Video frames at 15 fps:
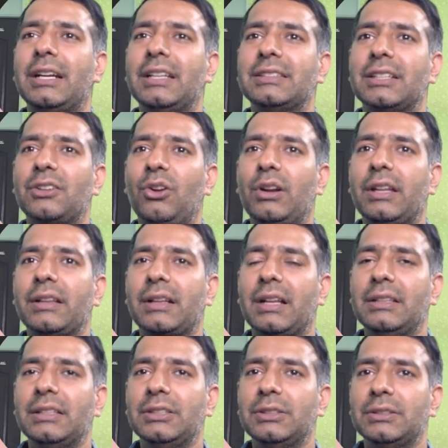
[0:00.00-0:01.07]
So that is called
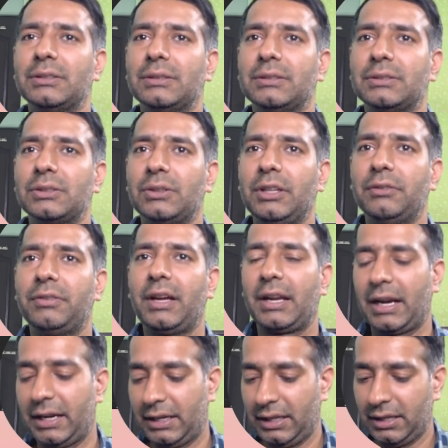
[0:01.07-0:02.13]
so if
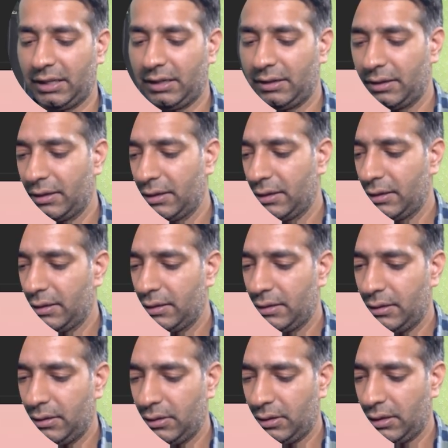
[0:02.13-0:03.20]
I write here,
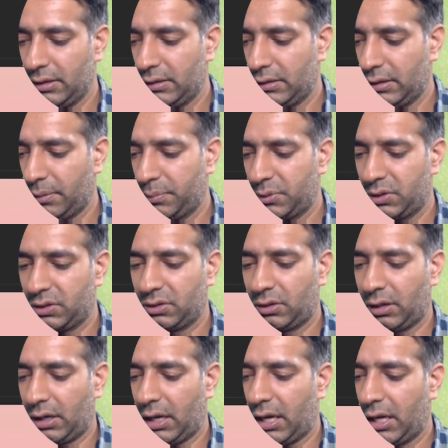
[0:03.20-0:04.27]
okay,
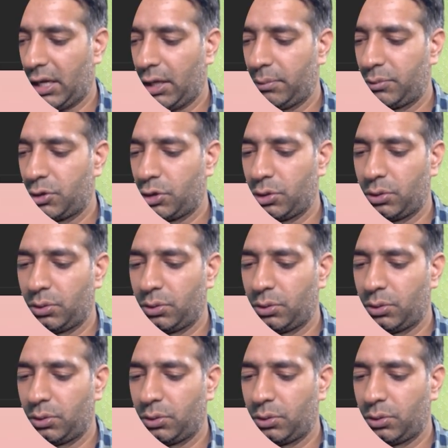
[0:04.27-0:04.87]
subscribe